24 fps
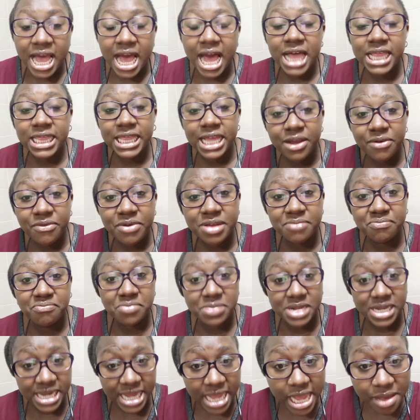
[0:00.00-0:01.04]
And then we
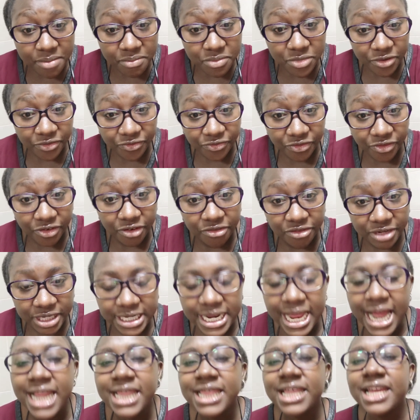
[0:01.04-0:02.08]
blame you for it.
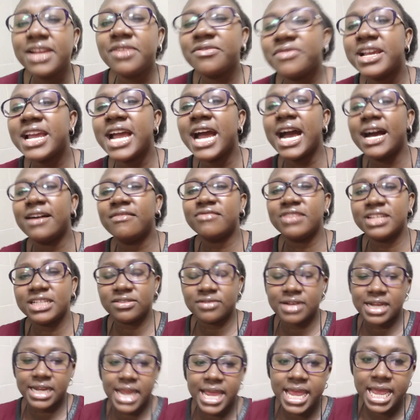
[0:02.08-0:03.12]
And then we have this
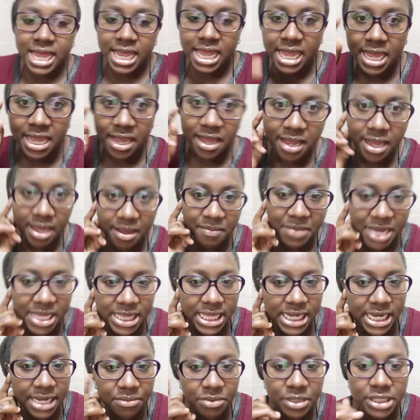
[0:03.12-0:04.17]
one, hey, by
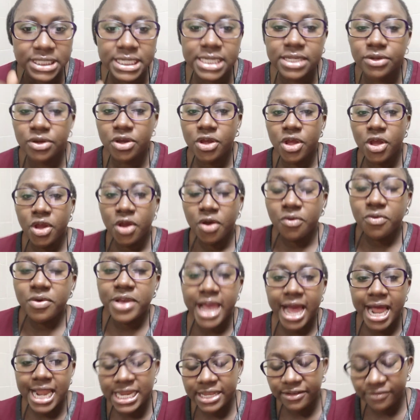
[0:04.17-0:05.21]
the way, let me tell you, we
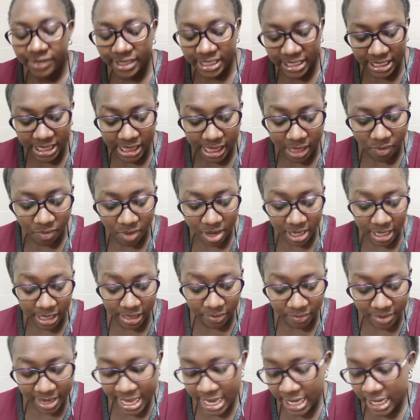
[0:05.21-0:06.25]
are living in the
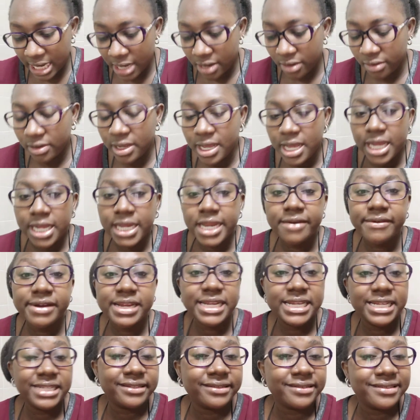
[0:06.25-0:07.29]
world we are now.
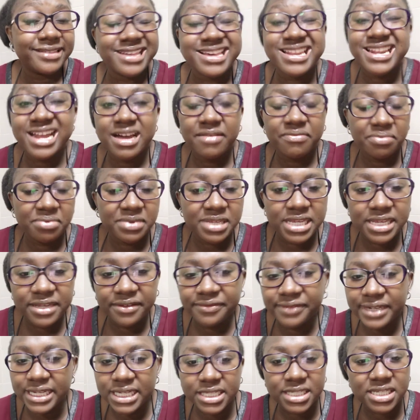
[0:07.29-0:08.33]
Nowadays, therapy,
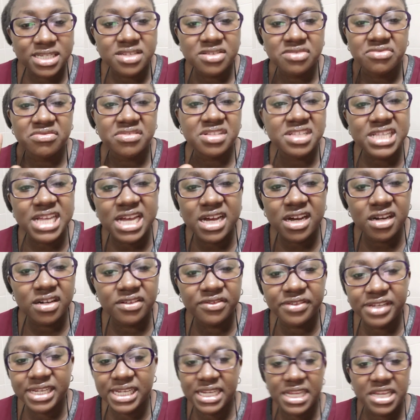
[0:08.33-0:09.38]
finding
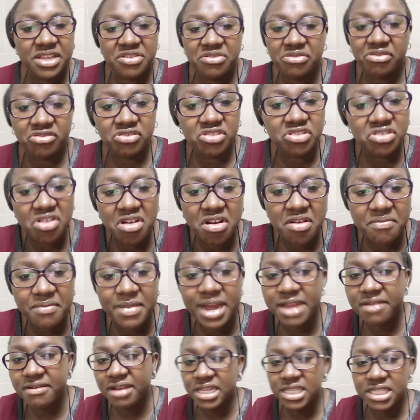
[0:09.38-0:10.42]
yourself, healing your
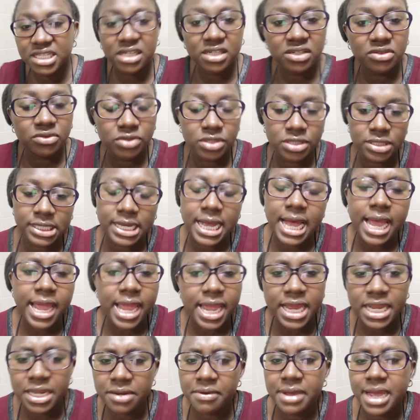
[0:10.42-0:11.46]
trauma, your childhood thing.
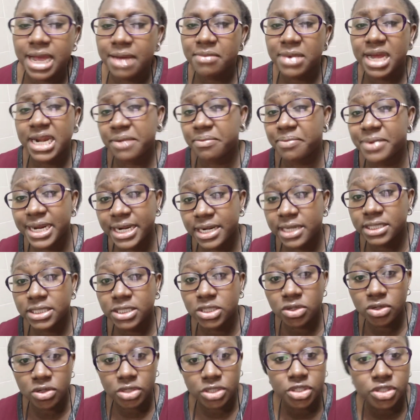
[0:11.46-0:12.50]
Anyway, I'm a
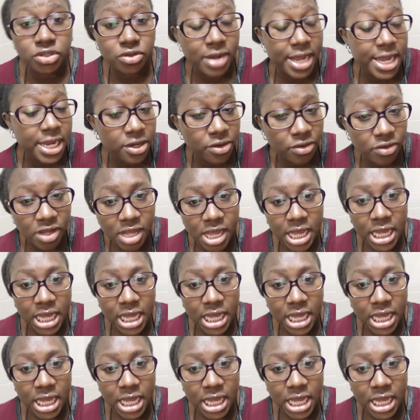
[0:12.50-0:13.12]
reparenting coach, so I know.